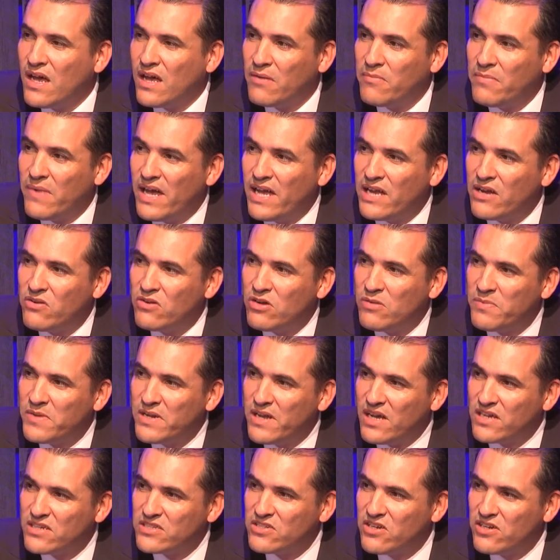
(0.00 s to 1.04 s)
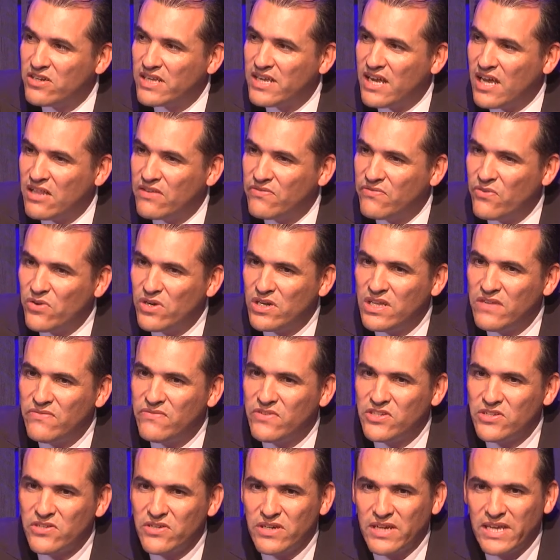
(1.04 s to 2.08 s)
I grew up in Oxnard, California, in
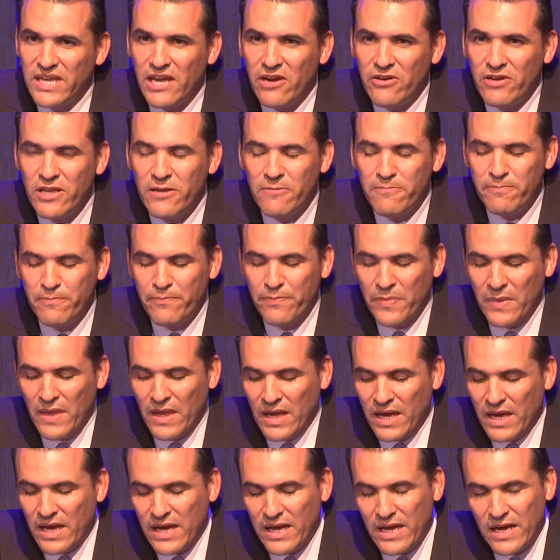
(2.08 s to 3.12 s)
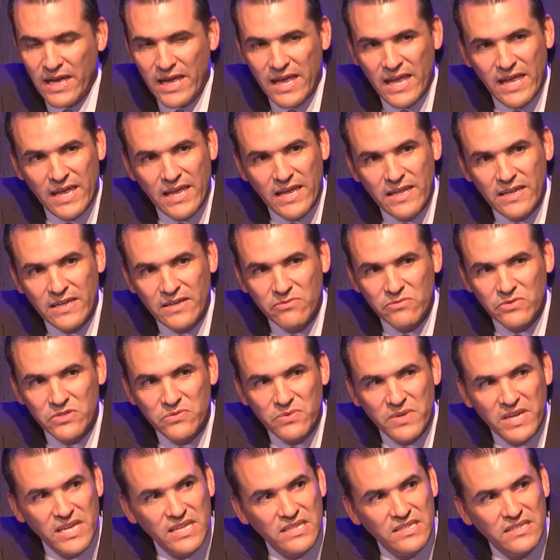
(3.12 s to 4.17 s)
Ventura County, and was
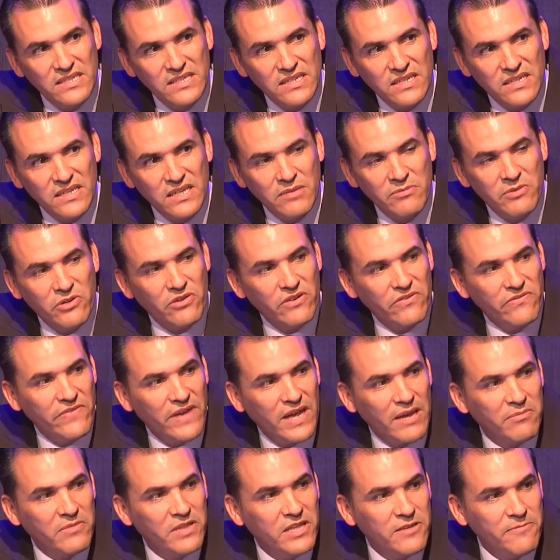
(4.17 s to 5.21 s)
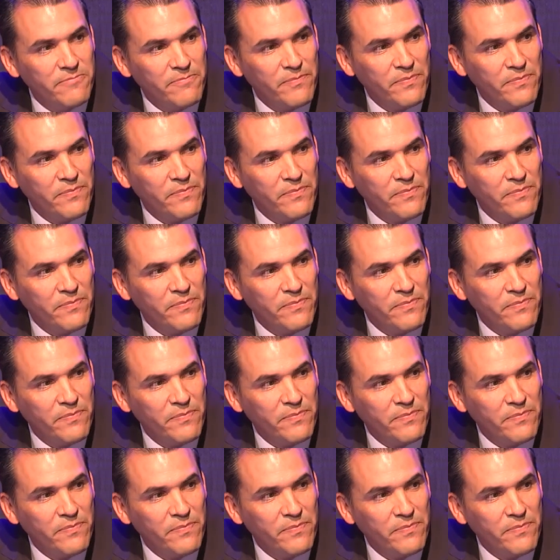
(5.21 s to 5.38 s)
raised in an immigrant family.